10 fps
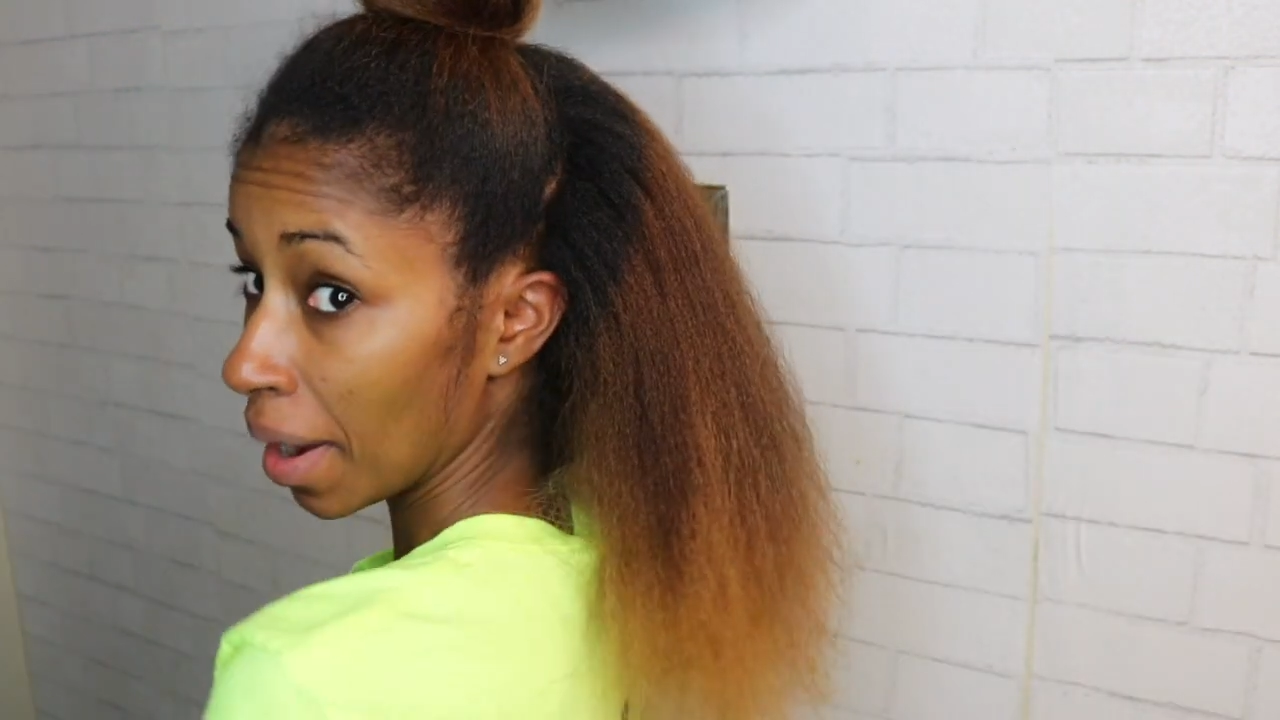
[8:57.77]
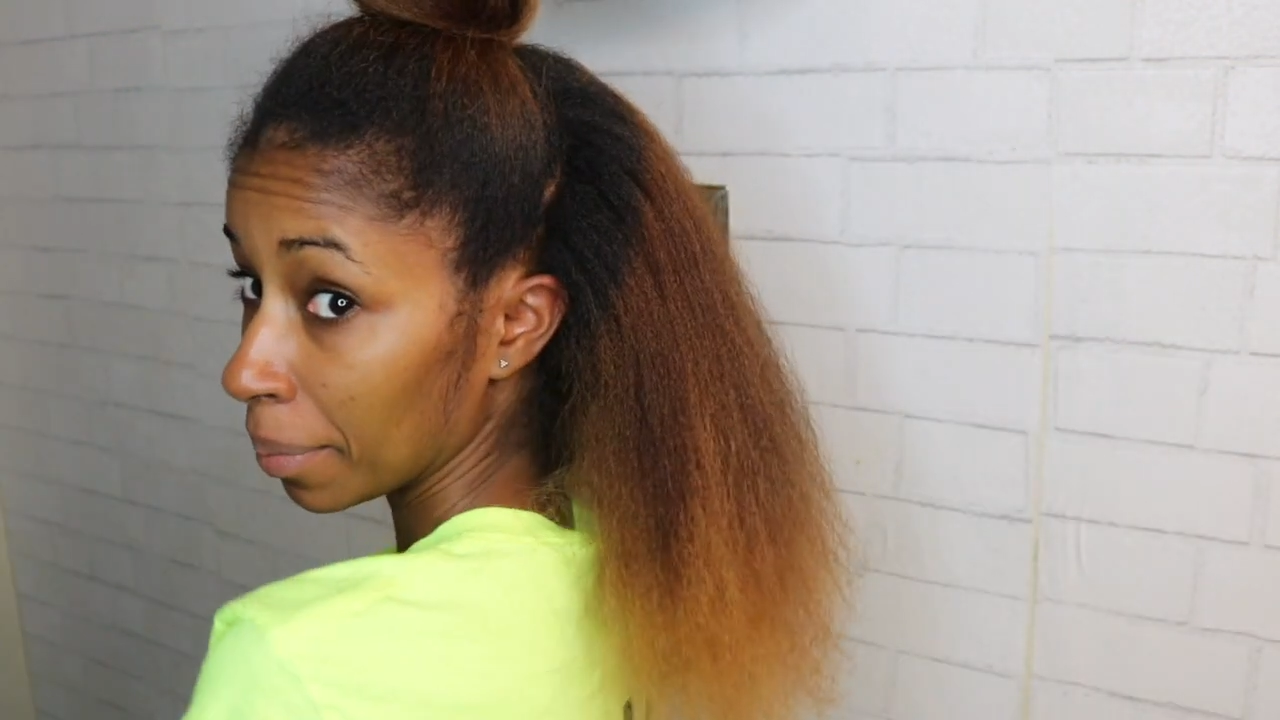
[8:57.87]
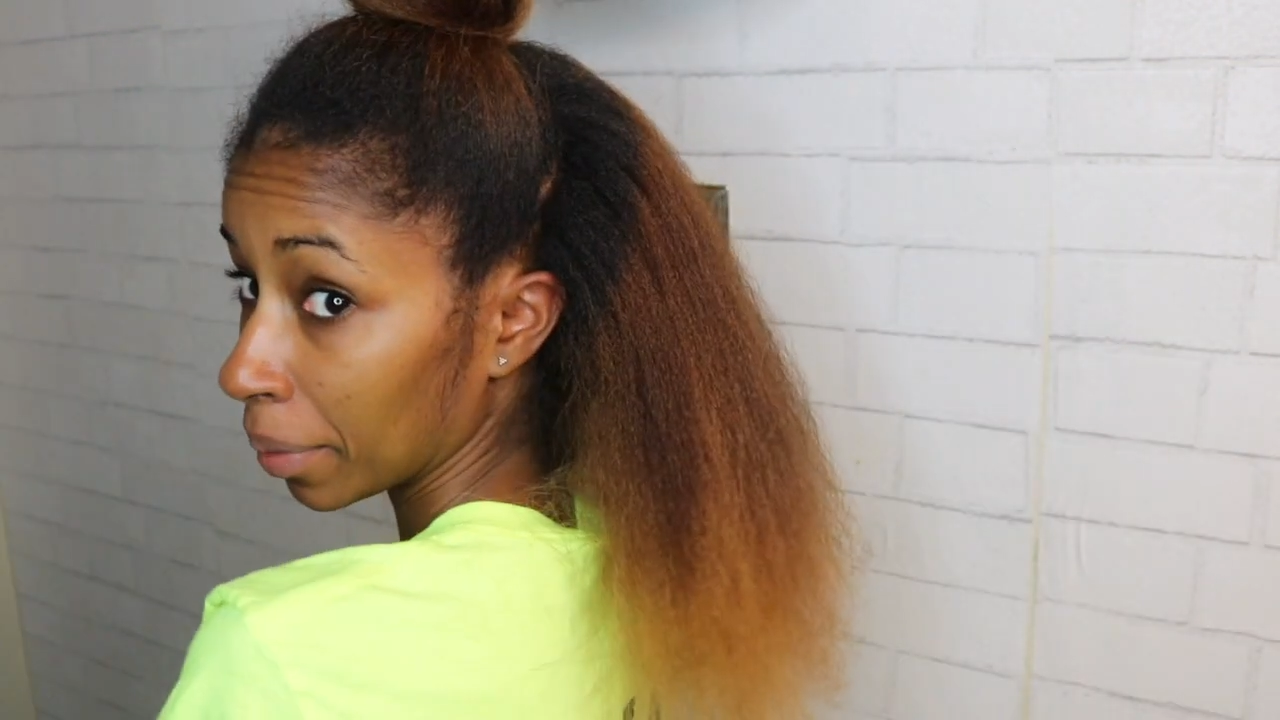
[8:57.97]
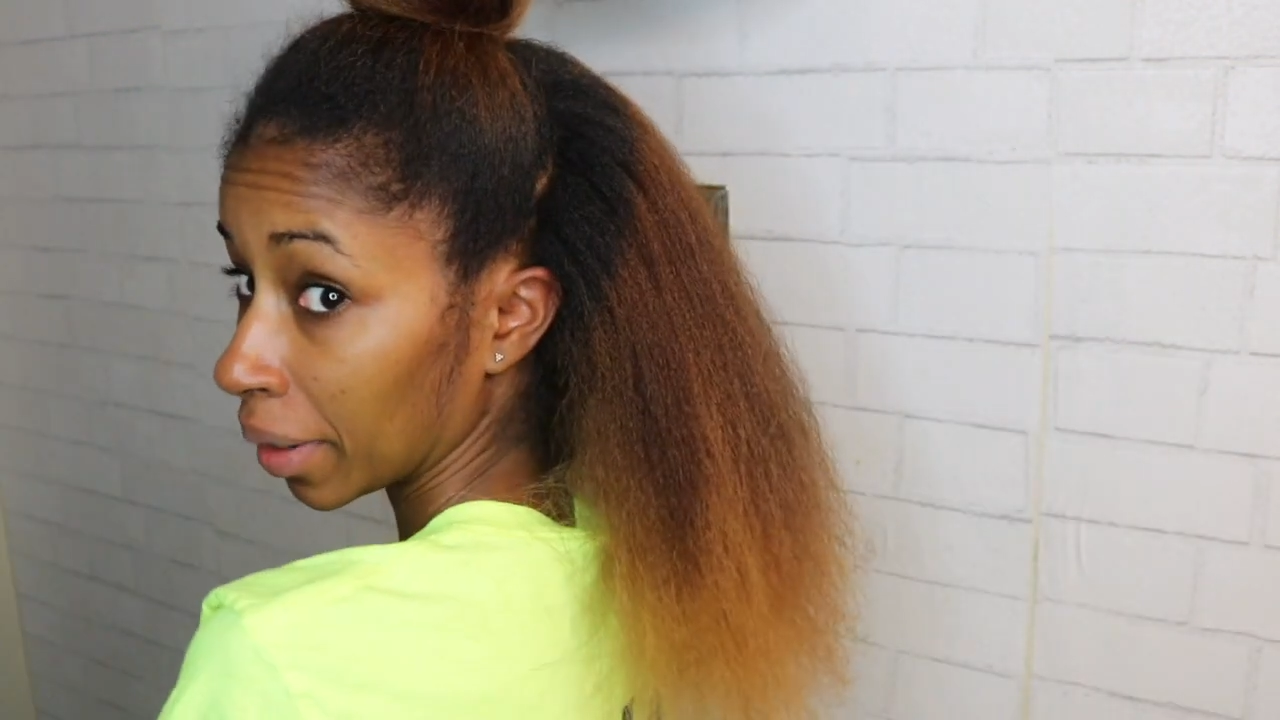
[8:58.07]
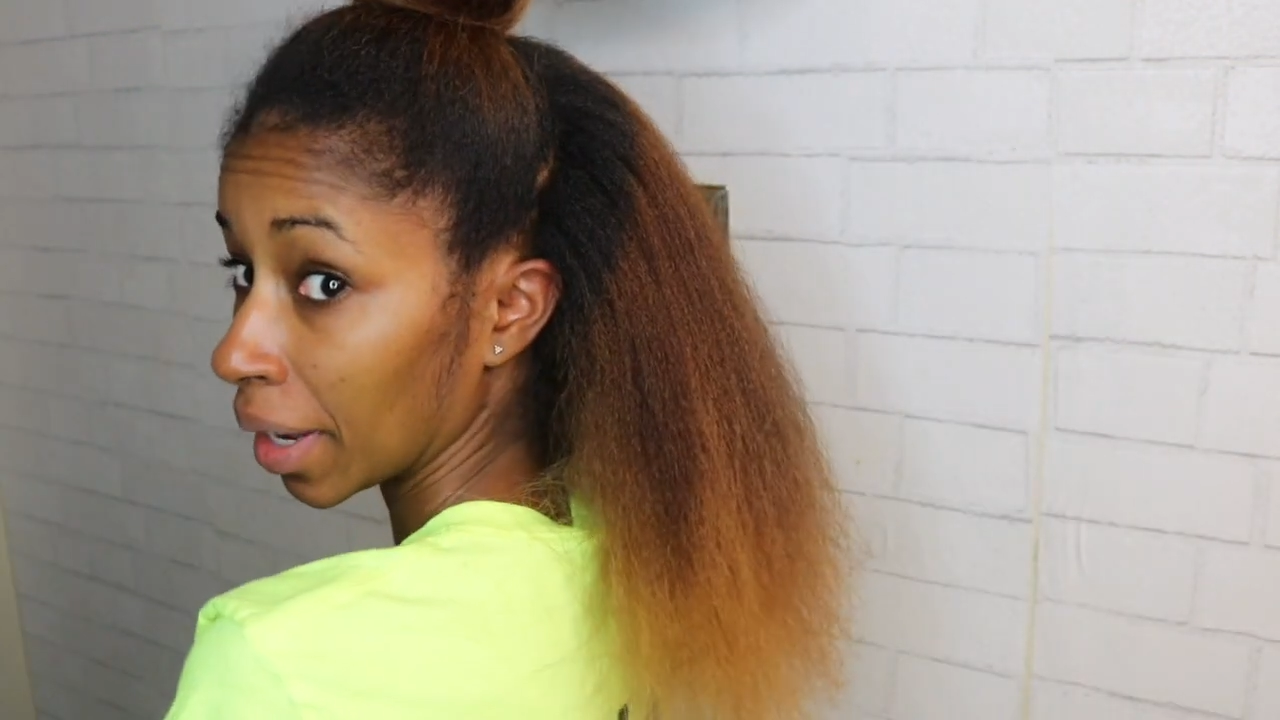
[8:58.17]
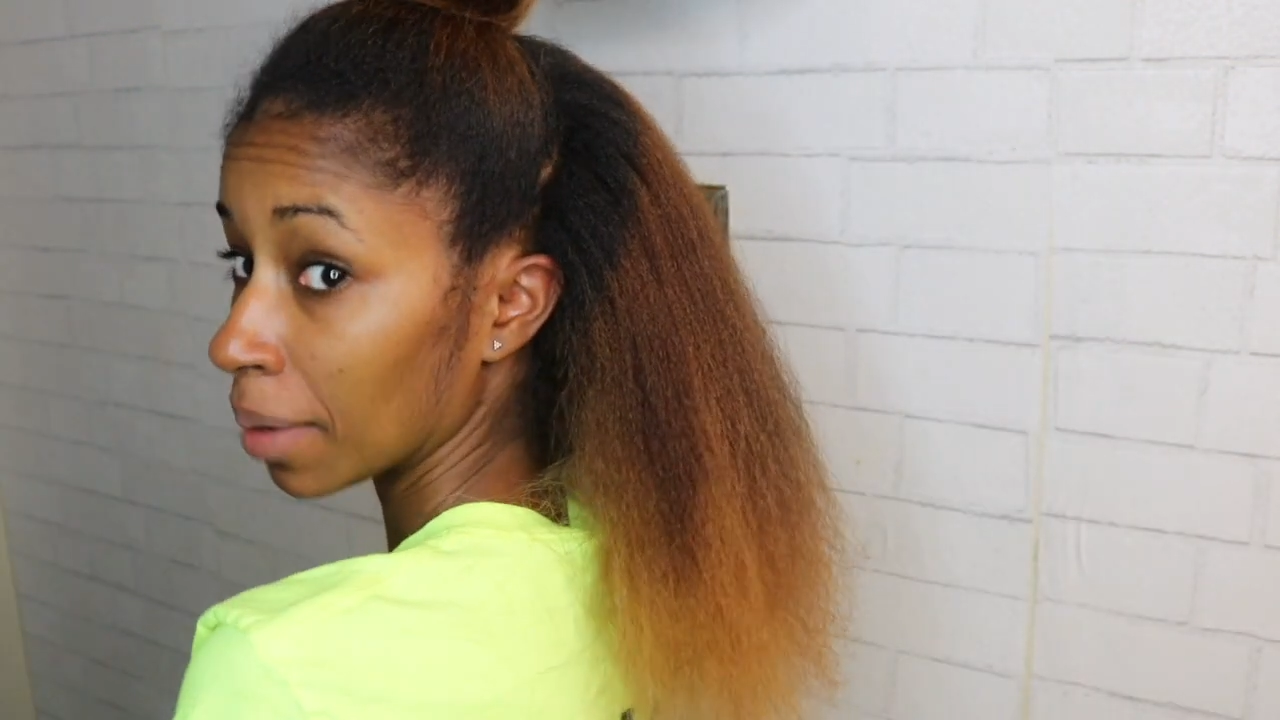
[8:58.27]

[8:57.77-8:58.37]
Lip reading: ombre?